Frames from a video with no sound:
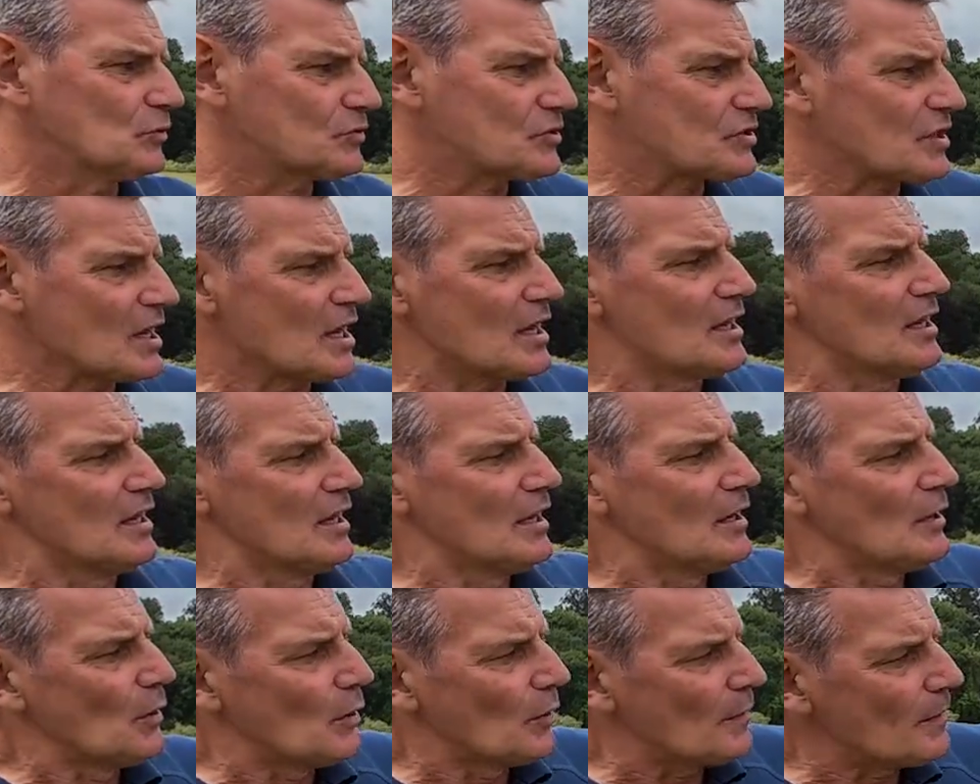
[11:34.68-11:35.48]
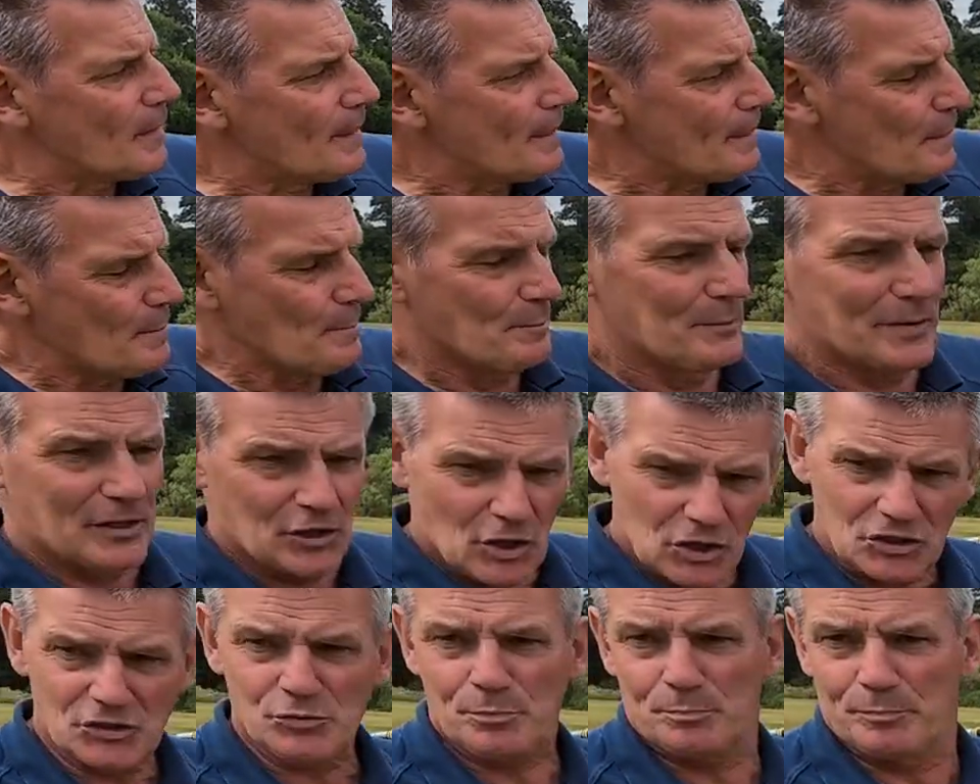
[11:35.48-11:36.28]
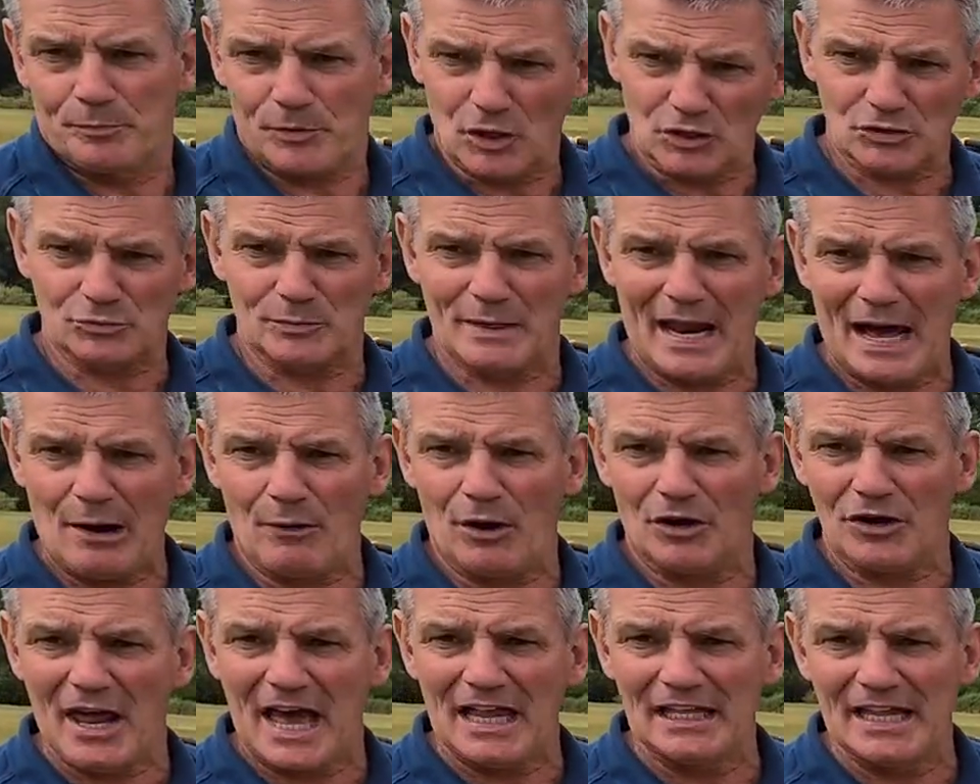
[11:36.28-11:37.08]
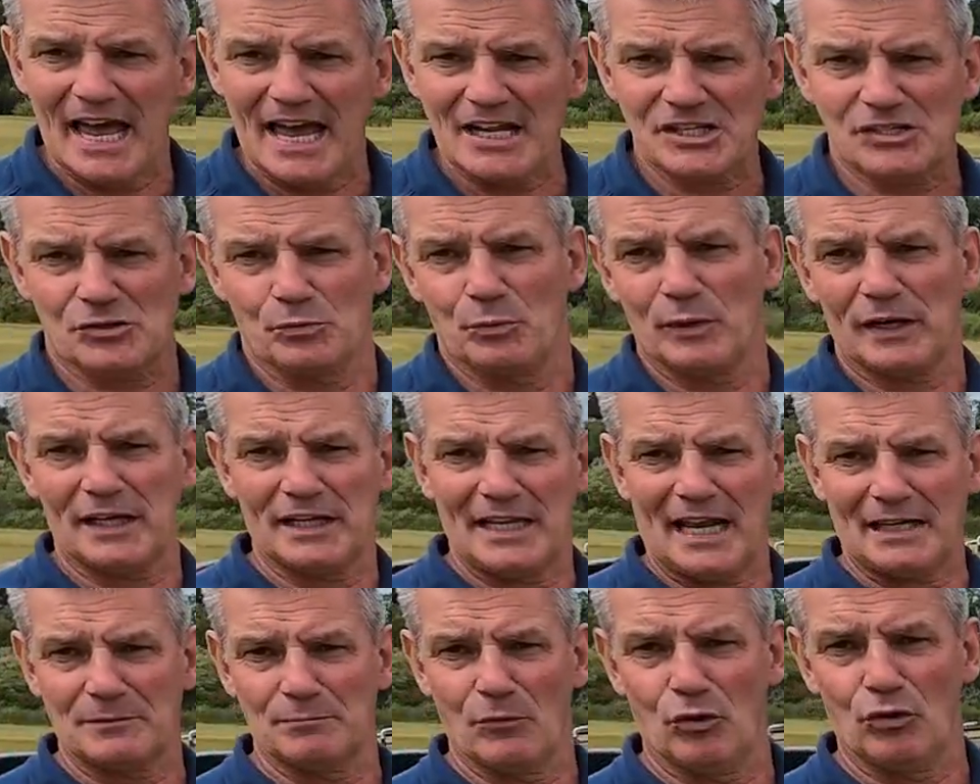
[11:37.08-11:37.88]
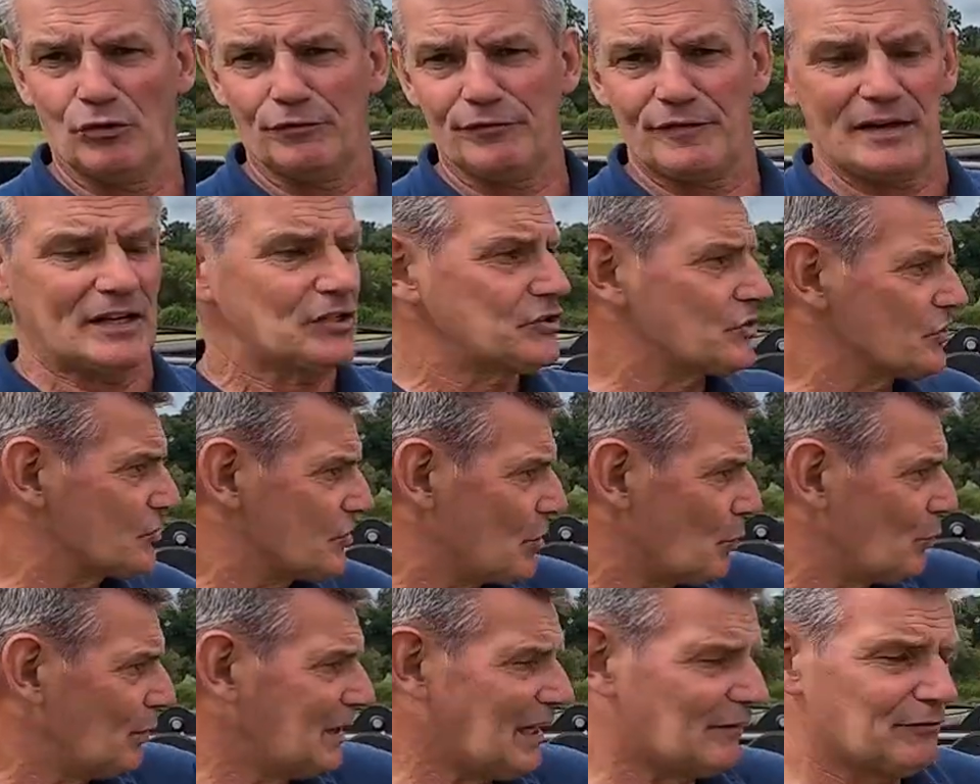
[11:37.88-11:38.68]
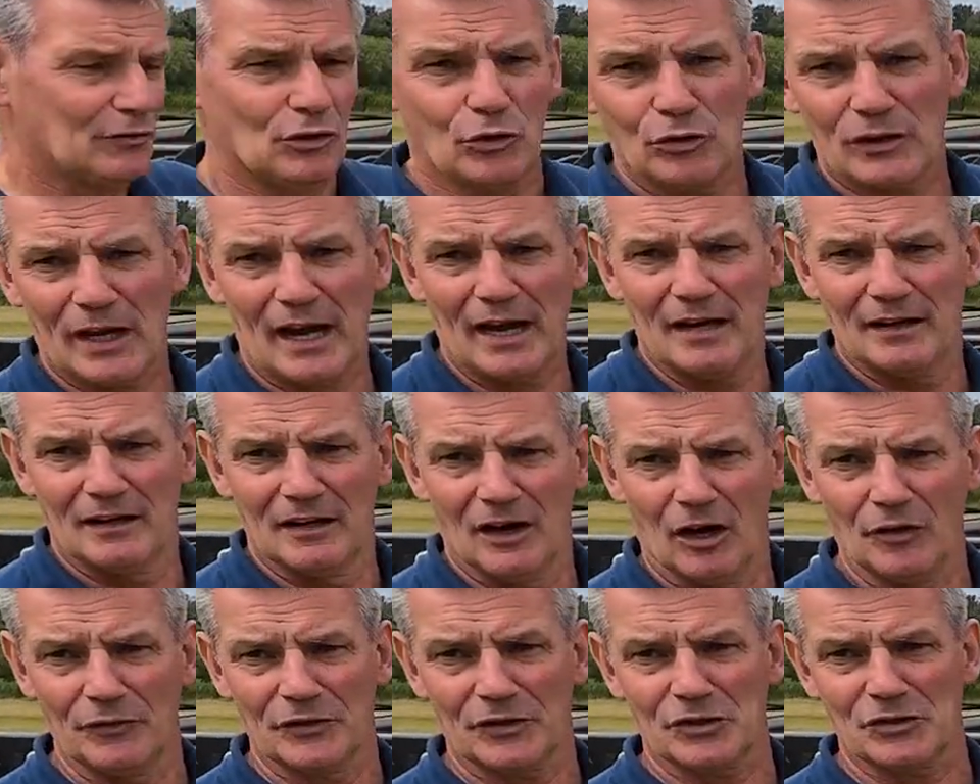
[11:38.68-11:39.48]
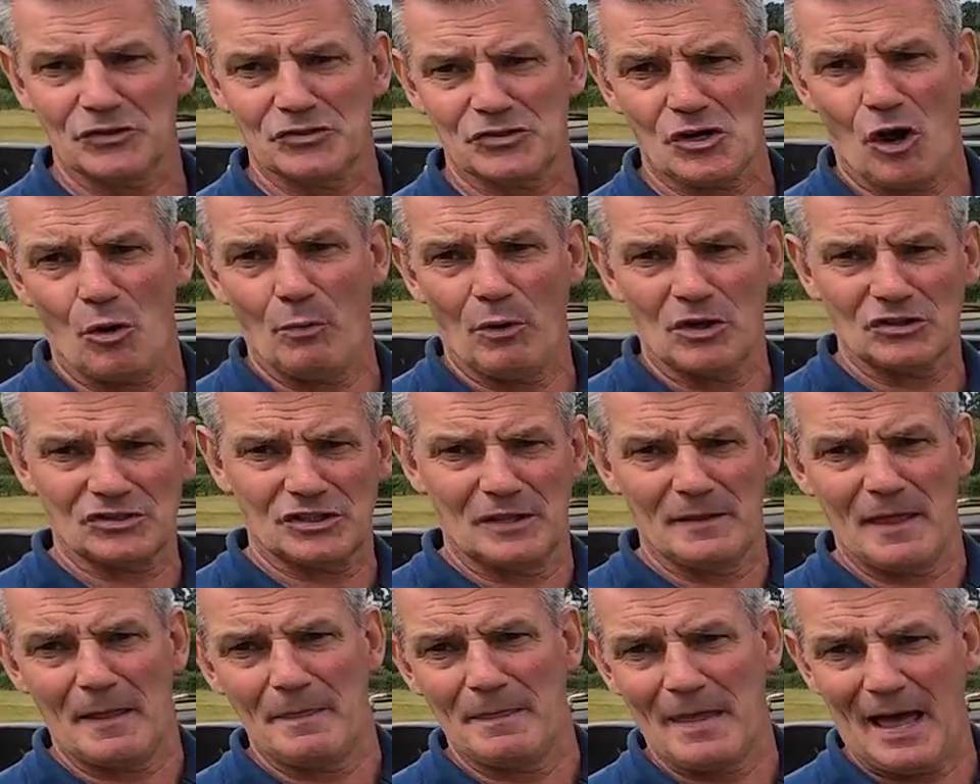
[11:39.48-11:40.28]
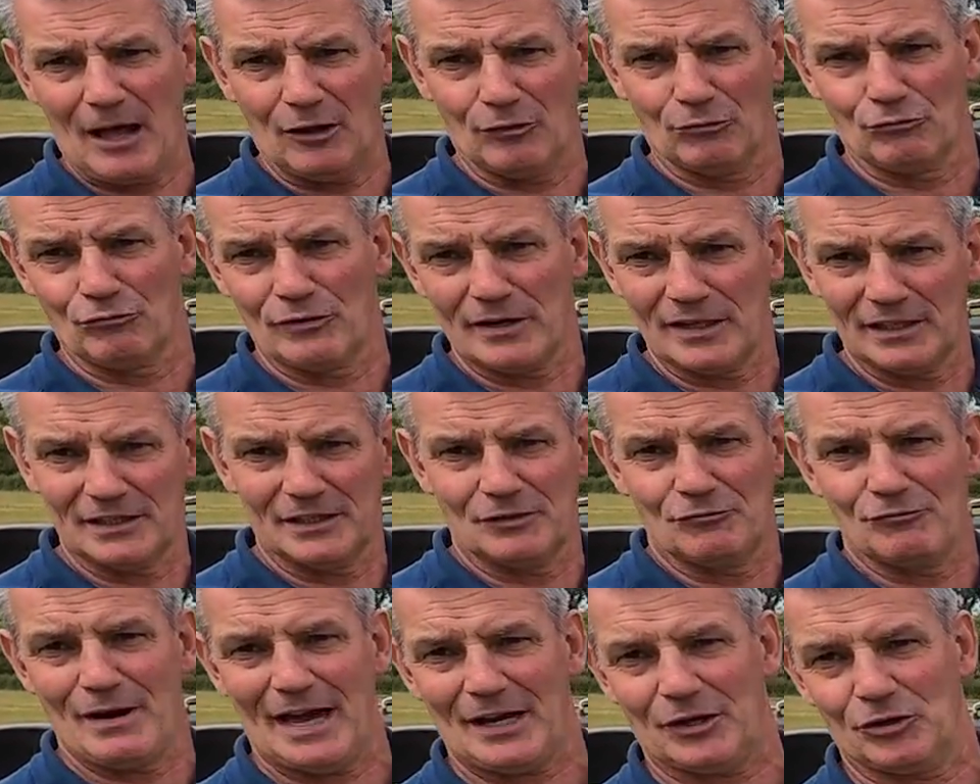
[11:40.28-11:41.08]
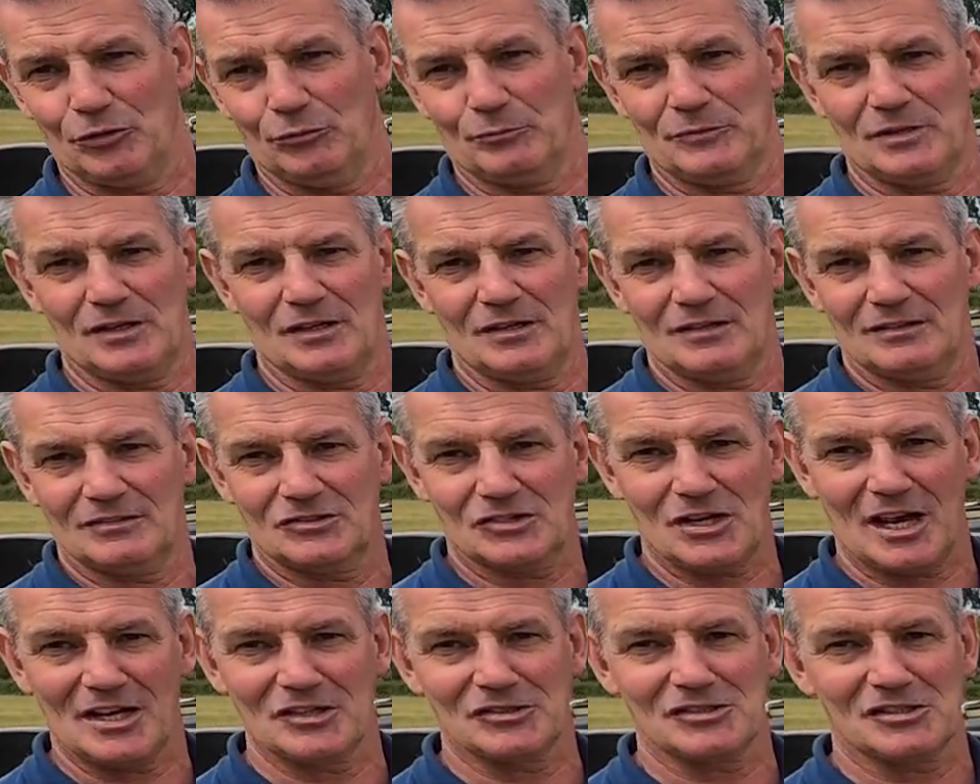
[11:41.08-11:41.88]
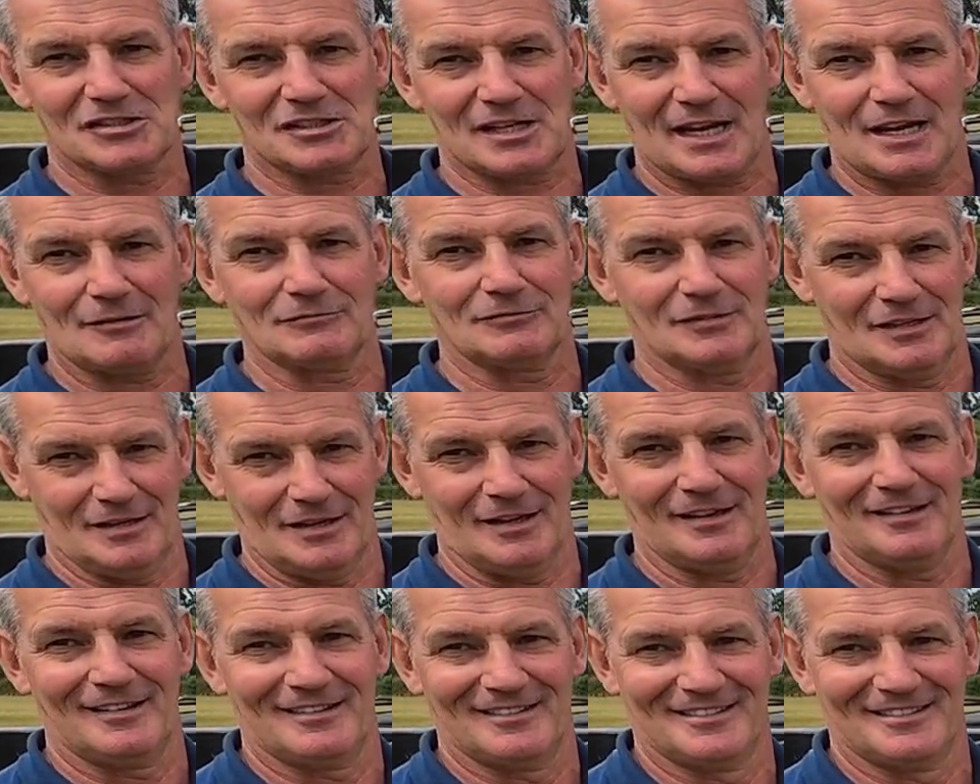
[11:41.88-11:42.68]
But because we're now on LS, we can add more features that we'll have a look at on the control box, and then that'll really rack up your changes count there.